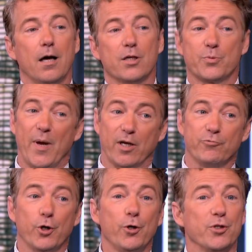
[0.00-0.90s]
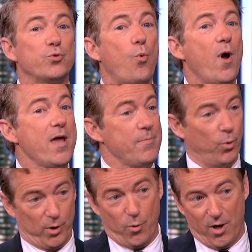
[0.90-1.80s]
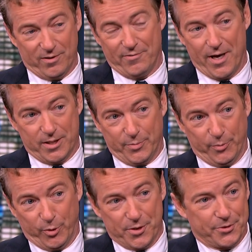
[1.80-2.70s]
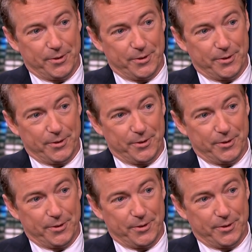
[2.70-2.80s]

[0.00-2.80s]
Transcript: A speck of dirt is way more qualified to be president.